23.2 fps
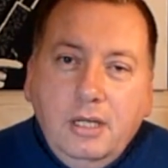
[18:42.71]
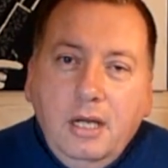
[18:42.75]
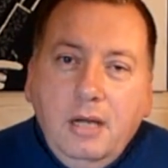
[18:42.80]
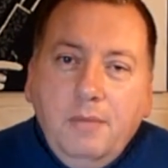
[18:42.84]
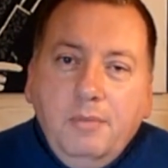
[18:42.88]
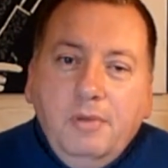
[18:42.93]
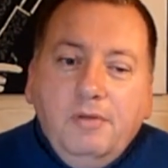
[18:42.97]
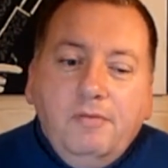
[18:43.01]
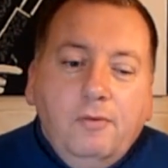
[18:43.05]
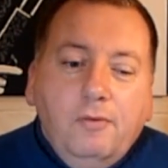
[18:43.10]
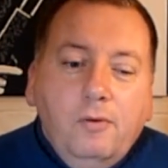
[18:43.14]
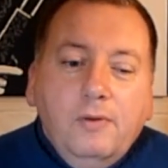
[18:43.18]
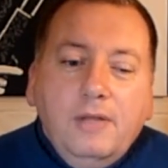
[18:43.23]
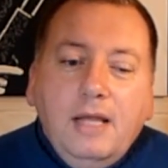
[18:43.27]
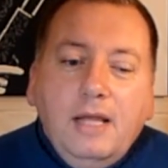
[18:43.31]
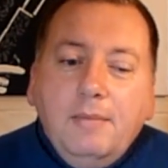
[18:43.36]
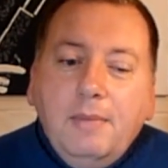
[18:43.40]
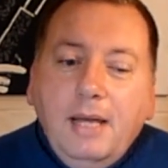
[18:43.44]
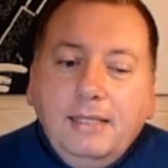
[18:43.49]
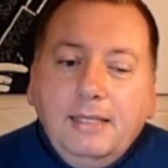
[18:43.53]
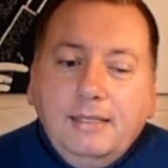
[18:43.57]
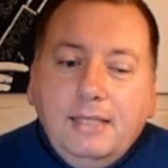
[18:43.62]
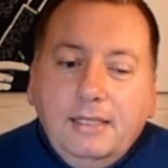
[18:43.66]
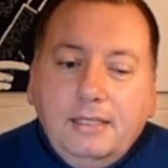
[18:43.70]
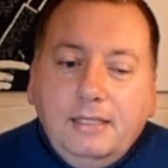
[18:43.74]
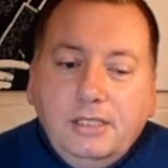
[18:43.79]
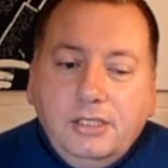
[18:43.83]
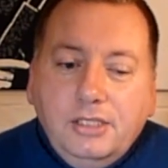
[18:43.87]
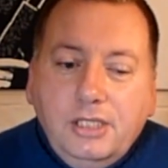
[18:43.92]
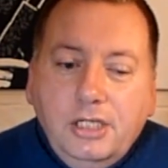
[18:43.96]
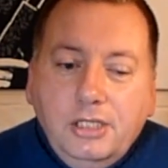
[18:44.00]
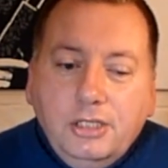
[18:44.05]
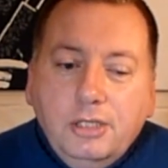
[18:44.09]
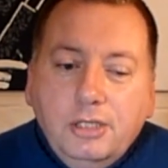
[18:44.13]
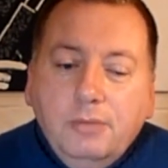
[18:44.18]
Before they made their
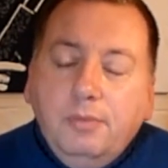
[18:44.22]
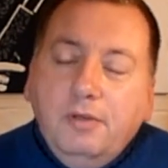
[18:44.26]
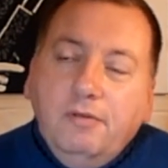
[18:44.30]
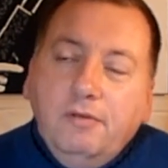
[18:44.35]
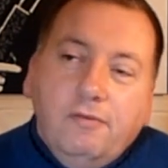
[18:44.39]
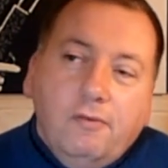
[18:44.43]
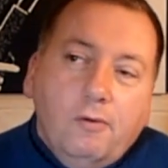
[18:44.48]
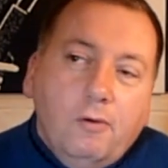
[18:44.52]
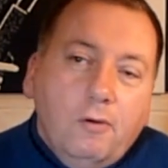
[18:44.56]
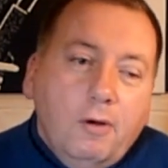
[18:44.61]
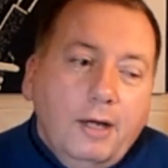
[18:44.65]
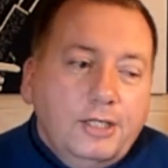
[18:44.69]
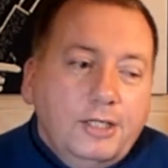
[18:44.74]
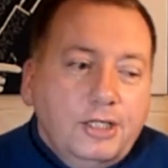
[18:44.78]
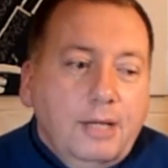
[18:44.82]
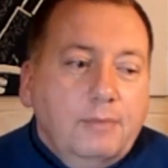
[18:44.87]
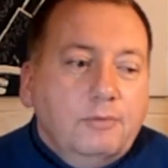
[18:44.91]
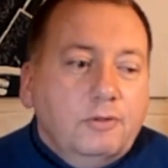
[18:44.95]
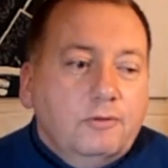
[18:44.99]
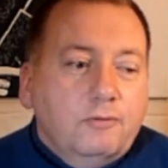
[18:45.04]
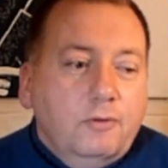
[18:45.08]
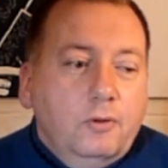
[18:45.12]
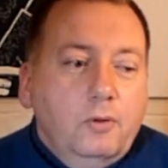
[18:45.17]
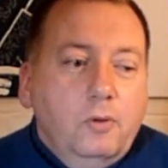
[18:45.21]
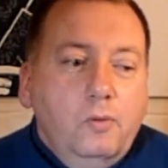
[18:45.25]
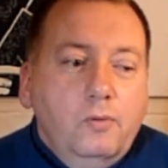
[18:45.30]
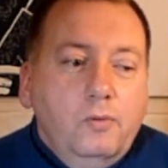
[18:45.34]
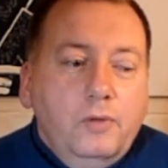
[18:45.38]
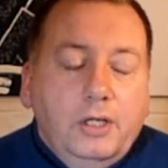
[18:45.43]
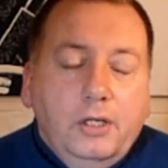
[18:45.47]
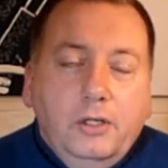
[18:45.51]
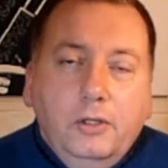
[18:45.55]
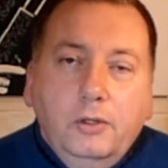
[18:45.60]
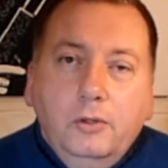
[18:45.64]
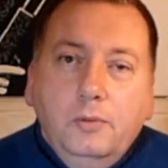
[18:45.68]
decision, before I jumped through all the
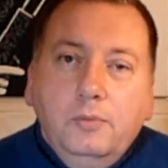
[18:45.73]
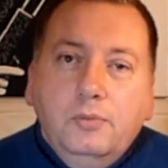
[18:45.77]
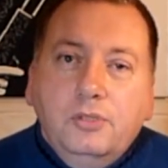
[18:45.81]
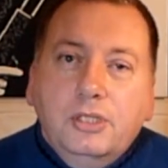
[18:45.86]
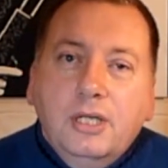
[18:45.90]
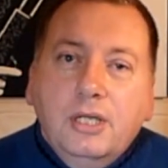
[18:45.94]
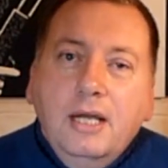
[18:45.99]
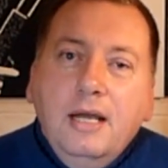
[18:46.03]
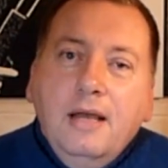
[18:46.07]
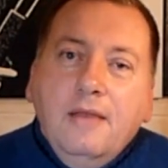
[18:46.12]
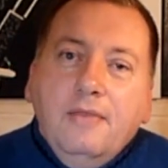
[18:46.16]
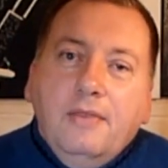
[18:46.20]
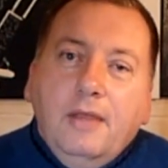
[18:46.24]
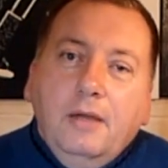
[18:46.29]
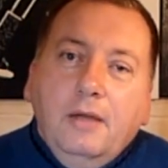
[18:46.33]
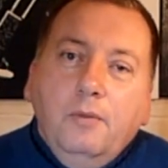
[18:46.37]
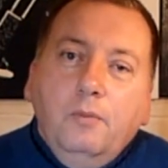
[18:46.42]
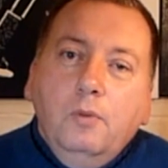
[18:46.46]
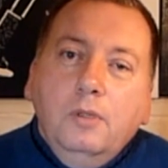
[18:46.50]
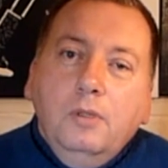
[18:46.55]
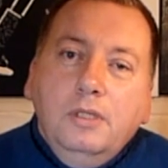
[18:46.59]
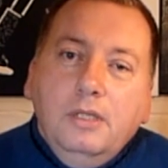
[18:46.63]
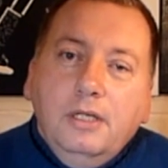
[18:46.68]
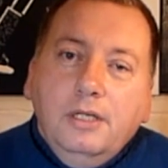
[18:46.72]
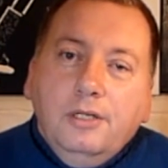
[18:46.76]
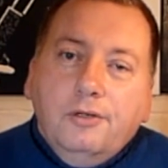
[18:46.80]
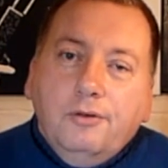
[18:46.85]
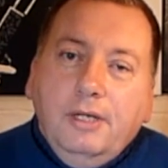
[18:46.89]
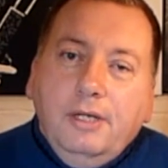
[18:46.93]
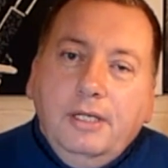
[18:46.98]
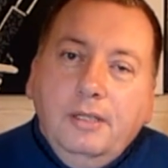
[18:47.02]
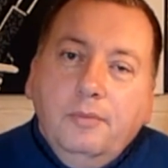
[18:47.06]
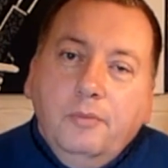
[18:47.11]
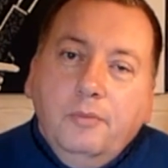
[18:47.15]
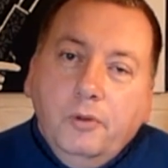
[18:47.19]
hoops, they wouldn't
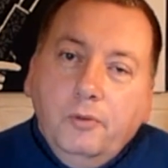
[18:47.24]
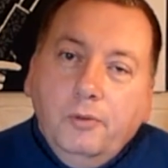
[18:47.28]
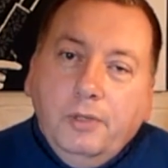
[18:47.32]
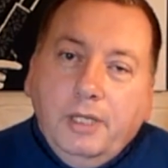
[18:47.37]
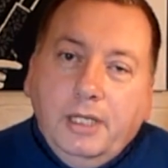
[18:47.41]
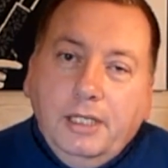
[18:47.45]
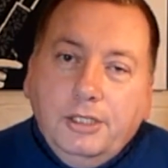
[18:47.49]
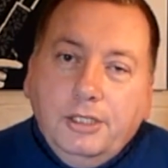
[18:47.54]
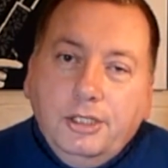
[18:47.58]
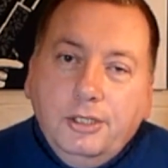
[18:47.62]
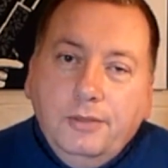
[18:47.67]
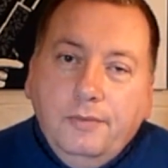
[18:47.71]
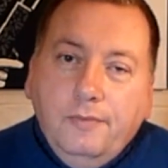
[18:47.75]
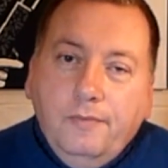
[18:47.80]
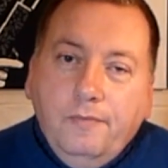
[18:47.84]
agree the mortgage.